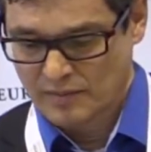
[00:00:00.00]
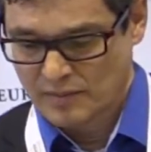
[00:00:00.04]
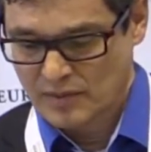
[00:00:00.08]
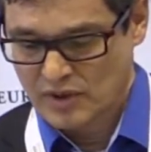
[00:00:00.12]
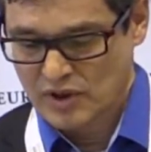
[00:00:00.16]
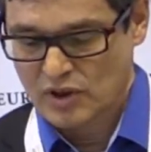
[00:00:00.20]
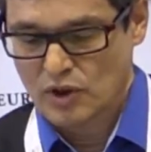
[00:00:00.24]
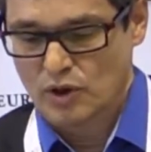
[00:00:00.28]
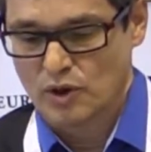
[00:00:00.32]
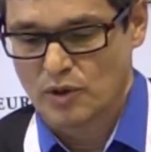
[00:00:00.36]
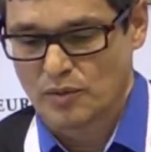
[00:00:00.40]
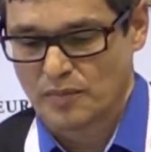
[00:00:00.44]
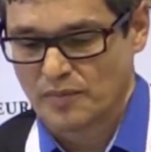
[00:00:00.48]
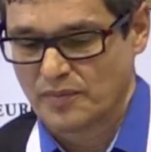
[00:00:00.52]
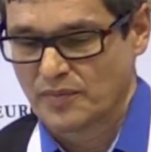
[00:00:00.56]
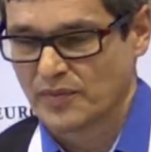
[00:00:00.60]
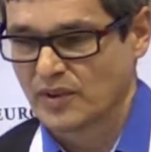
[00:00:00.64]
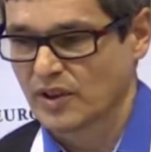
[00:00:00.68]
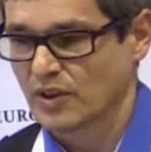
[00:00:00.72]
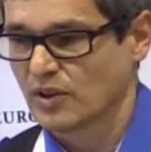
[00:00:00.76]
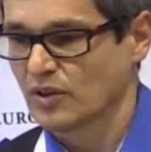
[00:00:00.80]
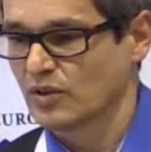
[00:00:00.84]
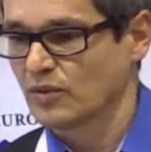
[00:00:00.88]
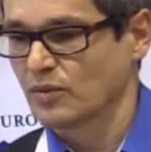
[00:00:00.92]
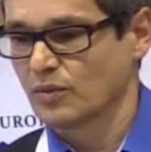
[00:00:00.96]
So
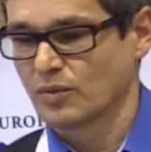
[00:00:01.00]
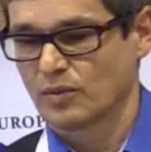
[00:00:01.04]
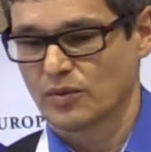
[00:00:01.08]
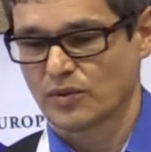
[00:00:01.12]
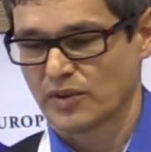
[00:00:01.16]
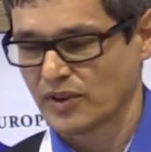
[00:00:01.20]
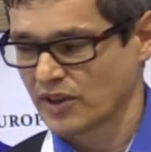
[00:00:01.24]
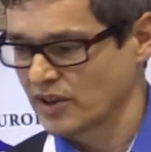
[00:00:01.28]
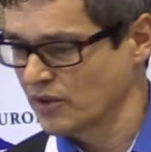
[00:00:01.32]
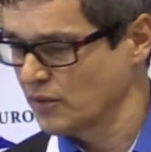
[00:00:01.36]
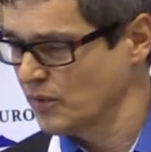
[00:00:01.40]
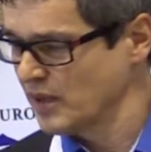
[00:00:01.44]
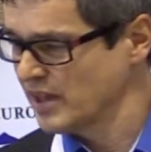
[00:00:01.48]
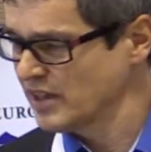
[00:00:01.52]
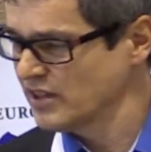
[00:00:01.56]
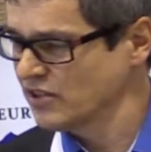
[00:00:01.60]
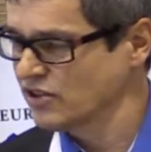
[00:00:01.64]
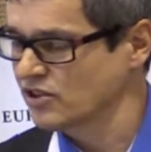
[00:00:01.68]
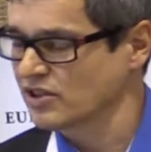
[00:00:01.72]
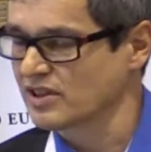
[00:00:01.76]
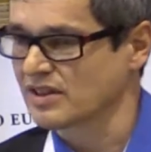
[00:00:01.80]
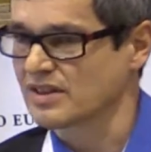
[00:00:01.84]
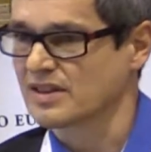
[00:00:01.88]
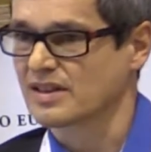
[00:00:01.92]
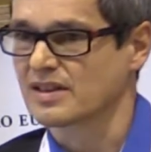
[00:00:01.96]
the
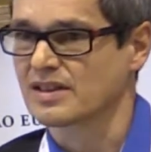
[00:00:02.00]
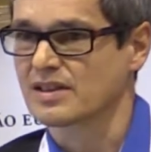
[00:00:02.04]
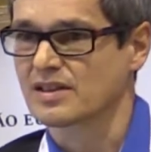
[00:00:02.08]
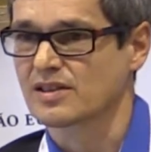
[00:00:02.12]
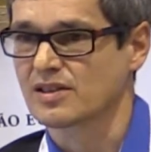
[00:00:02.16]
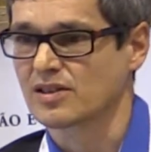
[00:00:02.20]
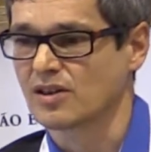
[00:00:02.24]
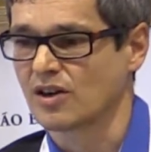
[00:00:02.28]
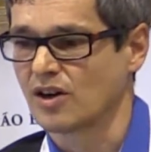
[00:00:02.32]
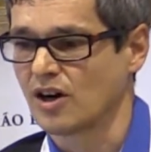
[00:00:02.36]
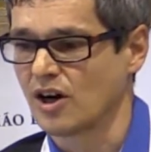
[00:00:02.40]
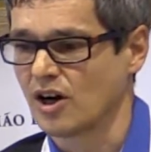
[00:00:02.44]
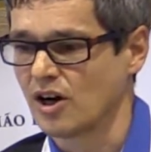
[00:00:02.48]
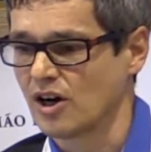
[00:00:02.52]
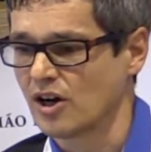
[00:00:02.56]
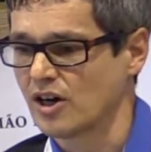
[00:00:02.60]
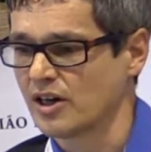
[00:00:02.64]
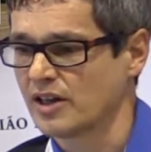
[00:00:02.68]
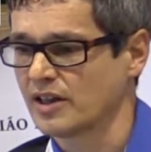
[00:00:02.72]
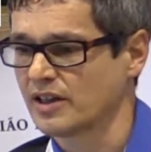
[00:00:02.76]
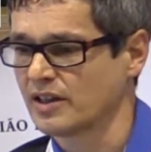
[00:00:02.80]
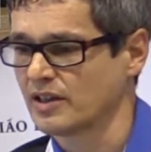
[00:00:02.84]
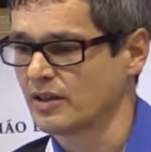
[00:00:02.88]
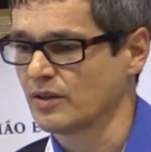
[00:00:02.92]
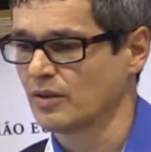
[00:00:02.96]
questions
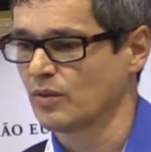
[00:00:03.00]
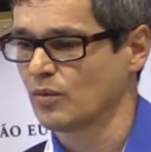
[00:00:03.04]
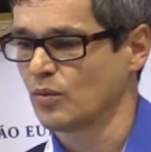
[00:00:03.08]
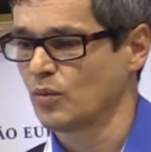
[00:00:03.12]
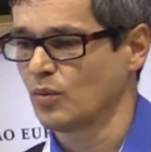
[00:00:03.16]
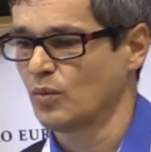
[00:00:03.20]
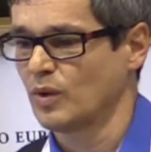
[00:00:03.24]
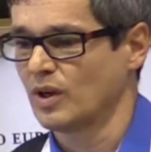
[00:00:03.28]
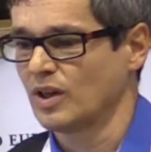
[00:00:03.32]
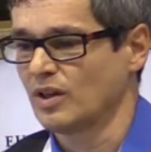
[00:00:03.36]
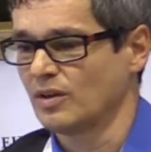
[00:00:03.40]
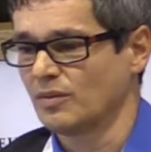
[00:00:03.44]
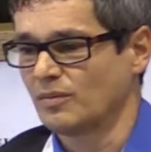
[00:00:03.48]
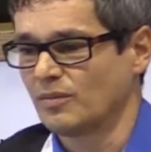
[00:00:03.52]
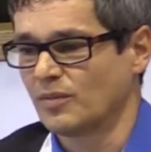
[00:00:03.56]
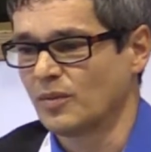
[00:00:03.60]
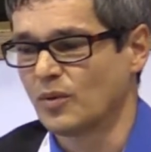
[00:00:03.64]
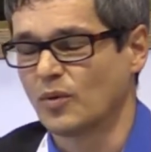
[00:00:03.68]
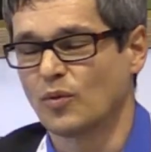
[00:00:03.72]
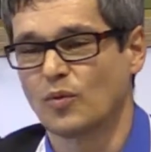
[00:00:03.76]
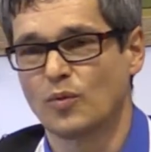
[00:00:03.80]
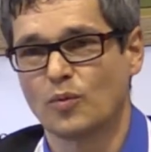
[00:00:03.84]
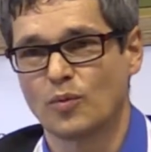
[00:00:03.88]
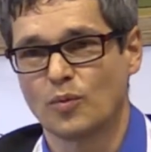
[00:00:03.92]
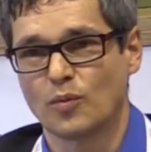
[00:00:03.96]
are, well,
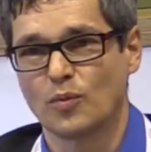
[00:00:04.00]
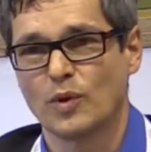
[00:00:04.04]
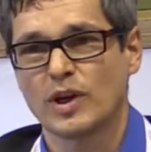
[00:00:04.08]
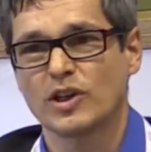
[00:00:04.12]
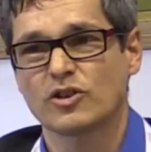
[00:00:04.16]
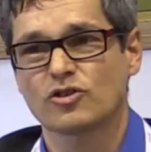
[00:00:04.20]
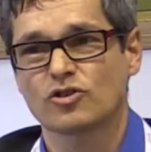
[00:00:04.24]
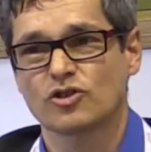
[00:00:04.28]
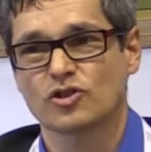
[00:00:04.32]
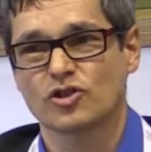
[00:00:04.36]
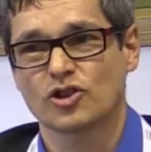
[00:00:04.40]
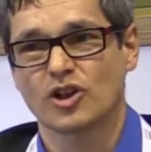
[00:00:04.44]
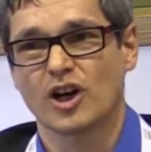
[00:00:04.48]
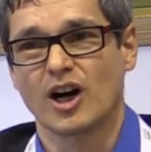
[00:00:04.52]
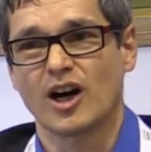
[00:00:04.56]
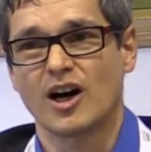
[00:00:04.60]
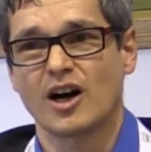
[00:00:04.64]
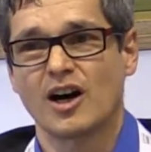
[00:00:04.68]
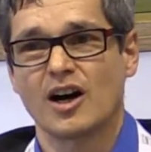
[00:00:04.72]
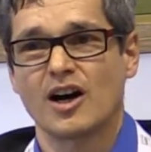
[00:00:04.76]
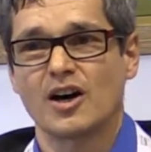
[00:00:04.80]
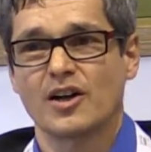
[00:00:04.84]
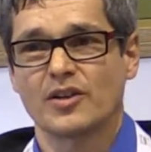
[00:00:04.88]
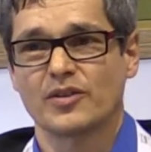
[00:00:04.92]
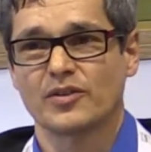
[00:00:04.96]
which
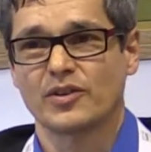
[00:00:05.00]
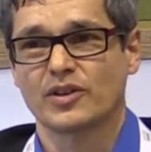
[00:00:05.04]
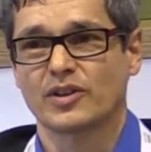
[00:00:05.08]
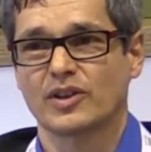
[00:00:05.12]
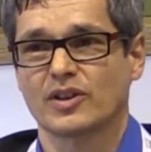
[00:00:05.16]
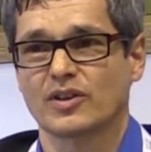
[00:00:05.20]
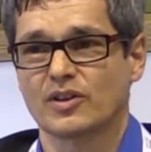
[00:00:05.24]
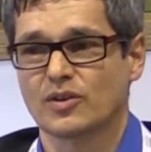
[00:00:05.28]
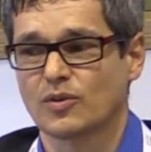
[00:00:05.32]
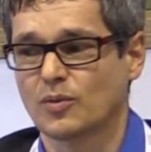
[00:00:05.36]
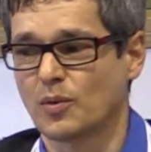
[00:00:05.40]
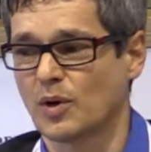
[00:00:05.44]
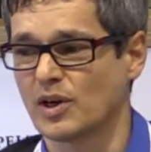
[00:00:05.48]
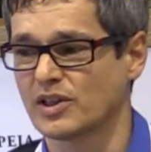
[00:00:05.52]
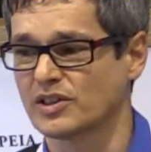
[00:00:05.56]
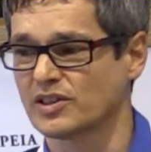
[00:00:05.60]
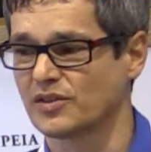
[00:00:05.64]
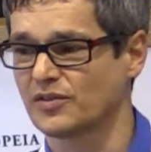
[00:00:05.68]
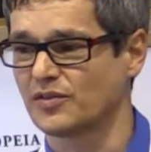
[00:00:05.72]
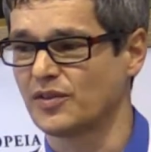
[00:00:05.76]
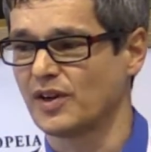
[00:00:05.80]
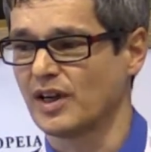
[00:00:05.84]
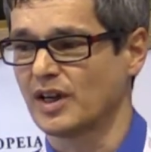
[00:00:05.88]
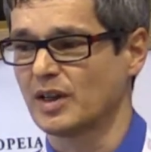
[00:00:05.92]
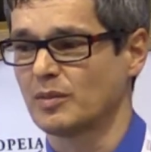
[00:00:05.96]
are the
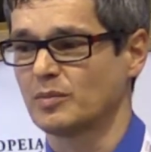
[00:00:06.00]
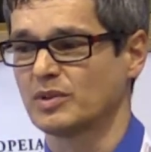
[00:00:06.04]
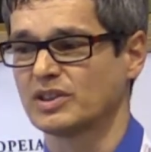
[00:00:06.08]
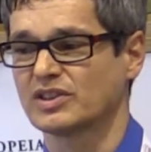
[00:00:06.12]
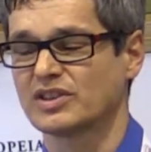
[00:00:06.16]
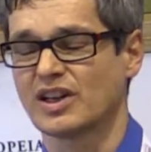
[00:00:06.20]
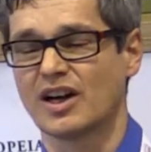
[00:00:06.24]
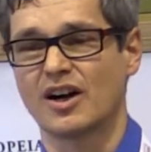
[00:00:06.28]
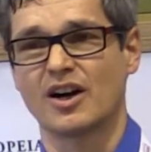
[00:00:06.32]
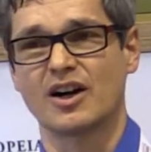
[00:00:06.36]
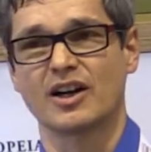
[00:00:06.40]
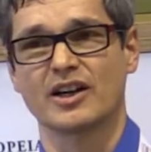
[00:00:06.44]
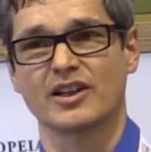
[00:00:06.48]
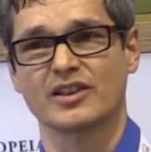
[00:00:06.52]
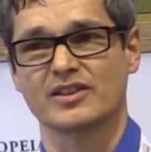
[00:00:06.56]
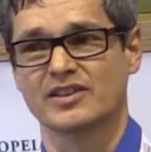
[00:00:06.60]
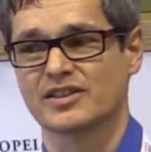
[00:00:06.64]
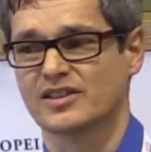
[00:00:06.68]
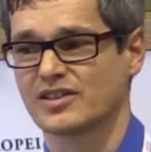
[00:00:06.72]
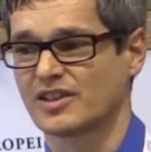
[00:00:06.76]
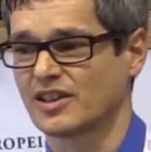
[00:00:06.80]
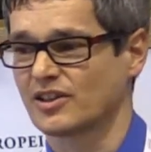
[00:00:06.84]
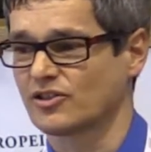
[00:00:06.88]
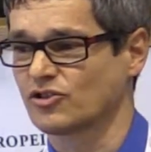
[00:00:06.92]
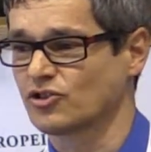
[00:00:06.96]
quantifiable
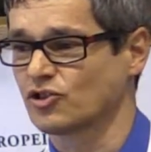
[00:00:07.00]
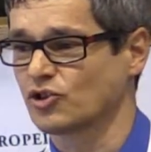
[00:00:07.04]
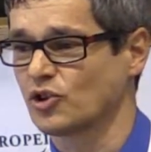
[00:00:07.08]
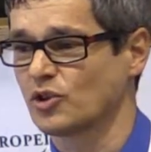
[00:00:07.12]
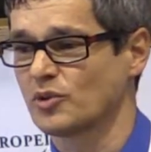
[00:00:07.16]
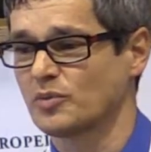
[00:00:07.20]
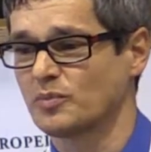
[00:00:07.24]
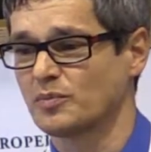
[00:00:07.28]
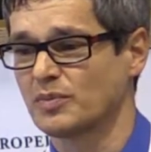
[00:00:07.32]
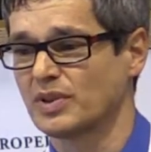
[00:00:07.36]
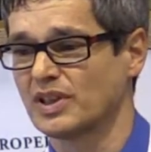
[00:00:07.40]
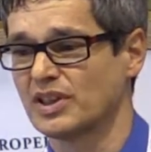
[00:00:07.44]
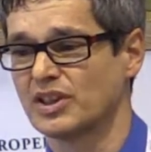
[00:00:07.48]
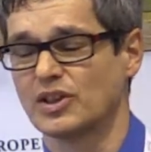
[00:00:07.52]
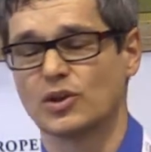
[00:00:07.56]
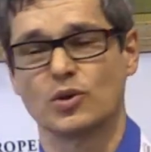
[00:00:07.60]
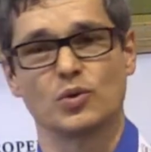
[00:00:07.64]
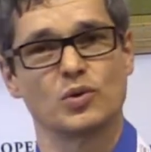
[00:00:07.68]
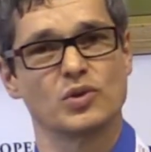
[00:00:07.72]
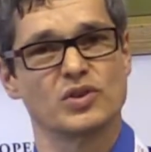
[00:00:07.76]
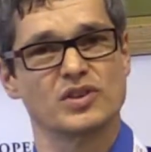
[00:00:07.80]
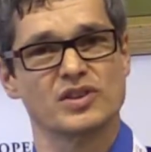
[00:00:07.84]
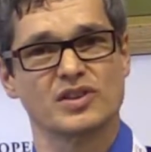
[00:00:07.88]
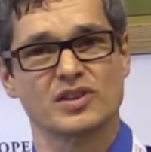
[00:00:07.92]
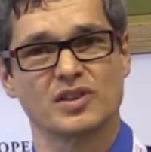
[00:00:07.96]
targets that should be
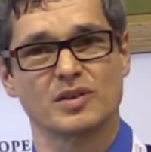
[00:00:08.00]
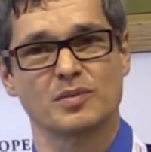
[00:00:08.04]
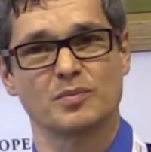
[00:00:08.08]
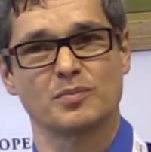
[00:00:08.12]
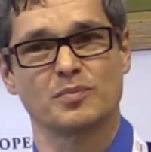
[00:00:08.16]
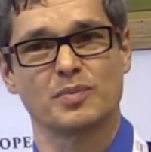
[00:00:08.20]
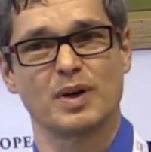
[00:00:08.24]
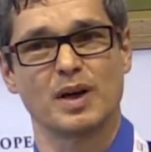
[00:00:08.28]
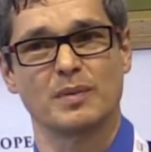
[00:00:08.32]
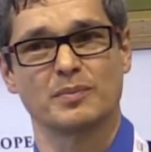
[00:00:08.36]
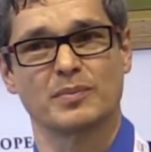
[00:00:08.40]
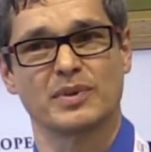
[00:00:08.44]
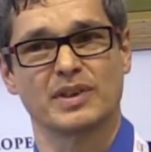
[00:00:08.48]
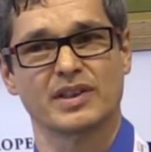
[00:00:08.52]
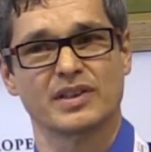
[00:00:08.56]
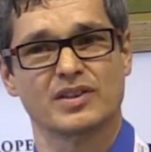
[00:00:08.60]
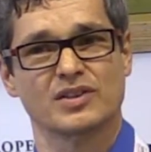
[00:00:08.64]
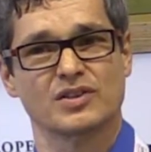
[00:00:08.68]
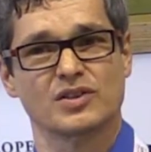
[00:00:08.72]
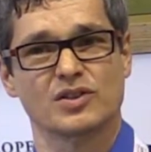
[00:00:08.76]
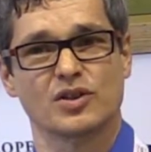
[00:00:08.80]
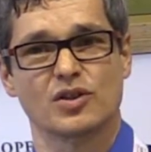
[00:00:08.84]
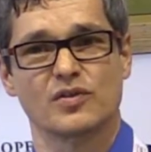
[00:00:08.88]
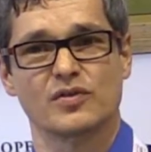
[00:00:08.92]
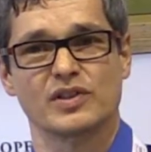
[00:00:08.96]
used in public
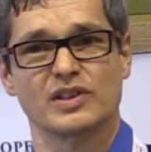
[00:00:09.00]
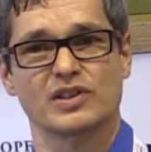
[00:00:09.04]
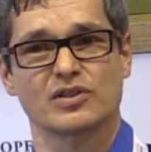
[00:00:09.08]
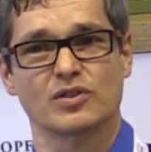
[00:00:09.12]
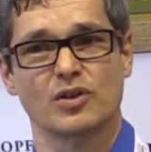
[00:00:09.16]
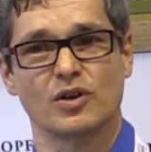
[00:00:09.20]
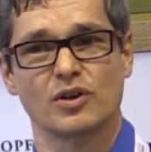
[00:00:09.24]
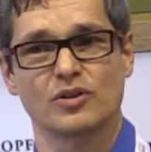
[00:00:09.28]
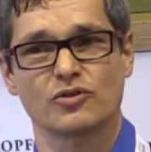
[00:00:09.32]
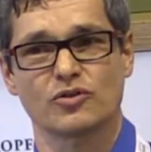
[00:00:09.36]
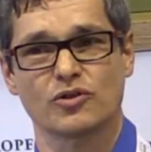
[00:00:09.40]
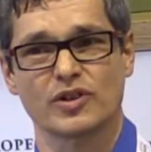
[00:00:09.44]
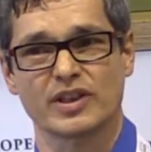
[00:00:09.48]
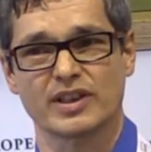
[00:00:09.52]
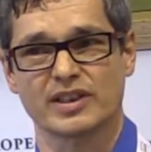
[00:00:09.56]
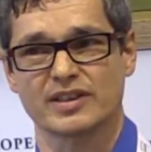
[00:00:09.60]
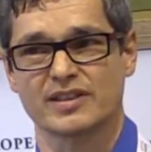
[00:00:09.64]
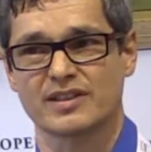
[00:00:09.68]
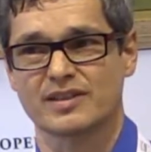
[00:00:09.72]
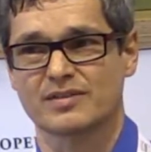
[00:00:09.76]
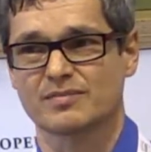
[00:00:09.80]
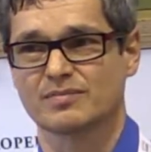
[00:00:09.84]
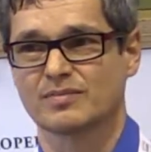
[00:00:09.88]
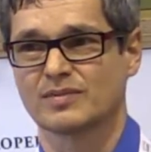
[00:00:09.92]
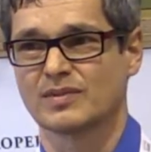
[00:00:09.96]
service
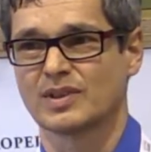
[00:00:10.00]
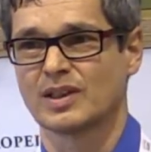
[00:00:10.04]
contracts?